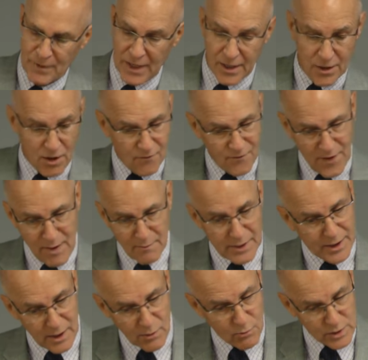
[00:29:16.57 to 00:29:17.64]
In our
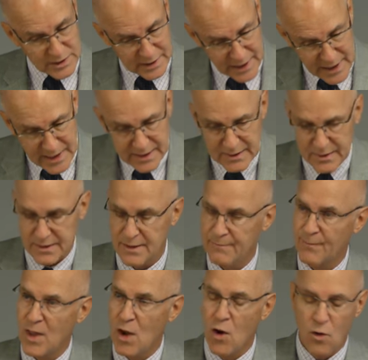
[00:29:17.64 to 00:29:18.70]
family, it was Lise
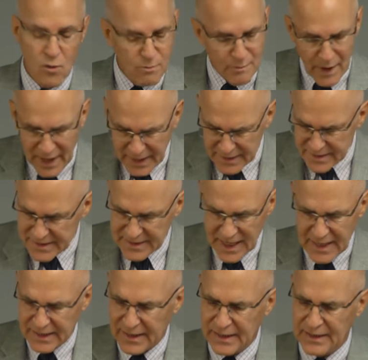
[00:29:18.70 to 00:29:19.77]
who
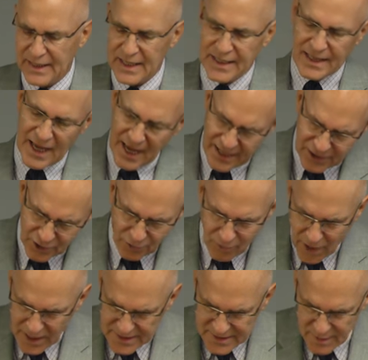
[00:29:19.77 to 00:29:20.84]
painstakingly
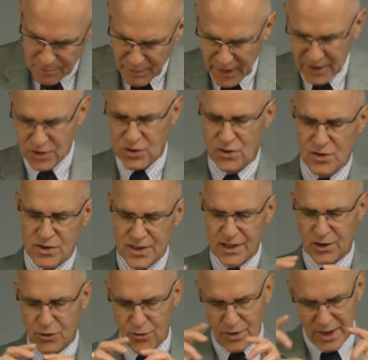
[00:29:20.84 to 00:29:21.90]
categorized the pictures
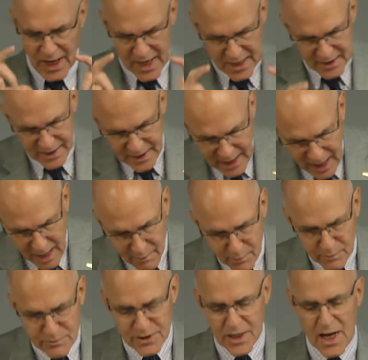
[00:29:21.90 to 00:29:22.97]
and created the
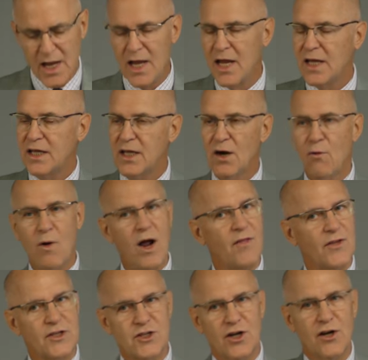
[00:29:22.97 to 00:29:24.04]
albums. You know, while
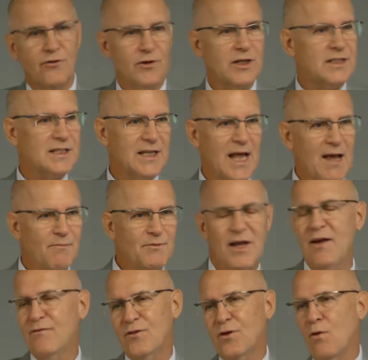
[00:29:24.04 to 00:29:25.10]
the children slept
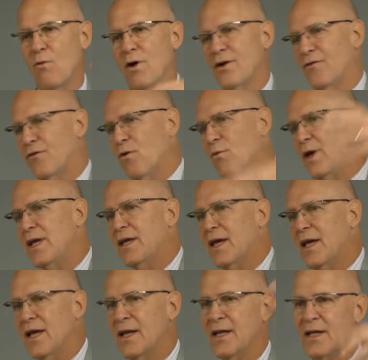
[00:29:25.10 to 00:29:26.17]
after a wonderful
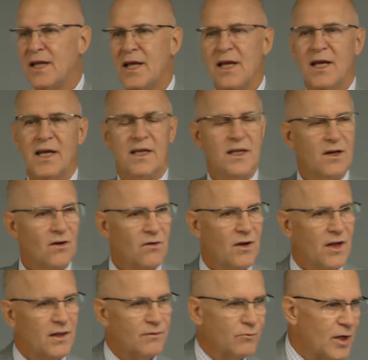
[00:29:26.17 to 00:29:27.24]
weekend, and, you know,
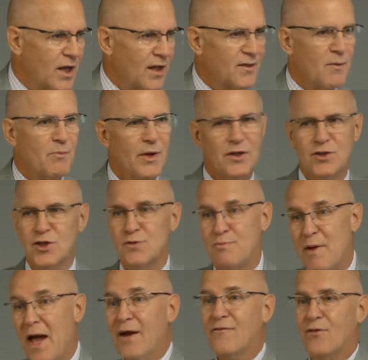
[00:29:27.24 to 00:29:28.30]
and we got the pictures
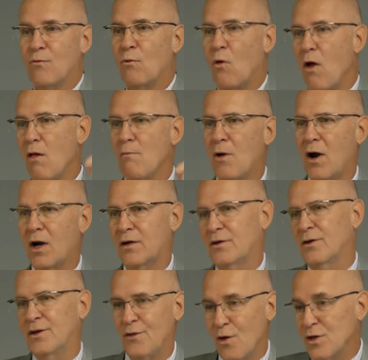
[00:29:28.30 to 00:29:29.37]
back from Walmart,
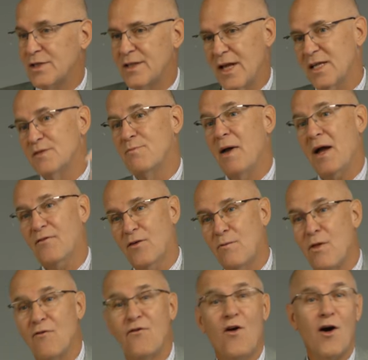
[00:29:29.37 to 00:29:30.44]
or in those days, back
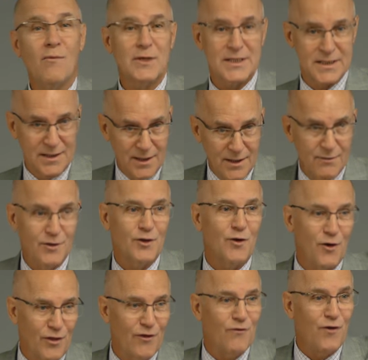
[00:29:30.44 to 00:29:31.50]
from the pharmacy. You'd
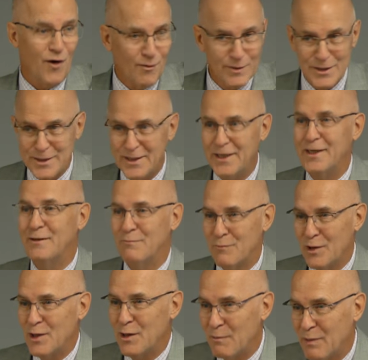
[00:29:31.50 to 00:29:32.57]
go to the pharmacy and
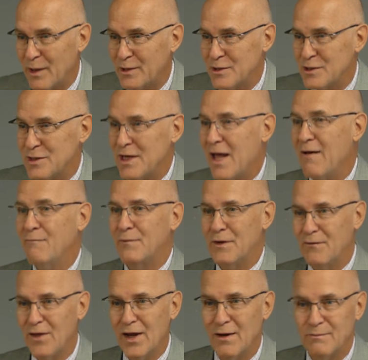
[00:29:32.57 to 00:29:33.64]
bring your pictures and have them
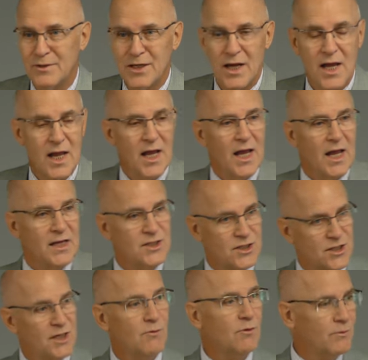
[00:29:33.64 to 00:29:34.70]
developed. And
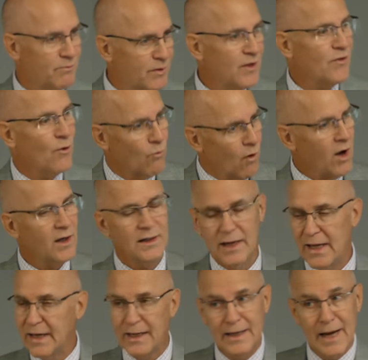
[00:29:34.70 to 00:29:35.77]
she would be the one
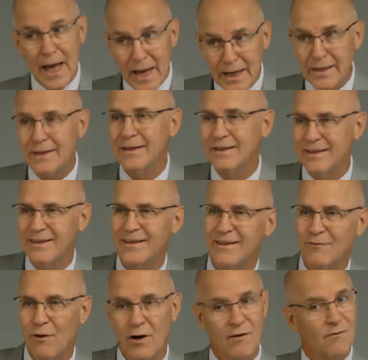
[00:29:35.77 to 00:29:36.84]
late at night,
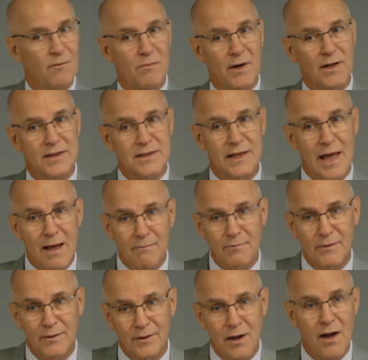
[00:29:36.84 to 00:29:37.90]
while everybody
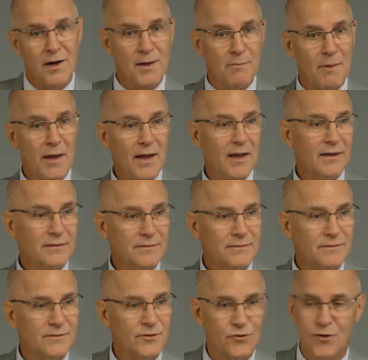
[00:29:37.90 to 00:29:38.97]
slept, gone to bed,
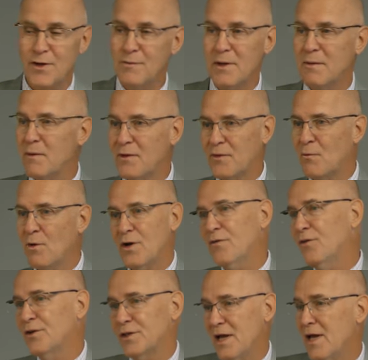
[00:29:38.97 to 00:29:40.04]
dreaming about the
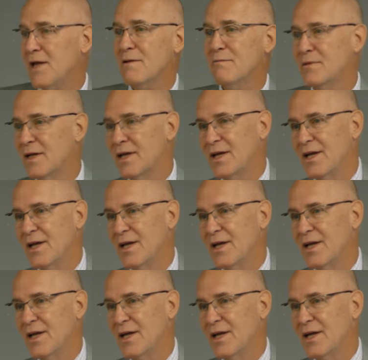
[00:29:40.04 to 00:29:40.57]
wonderful time.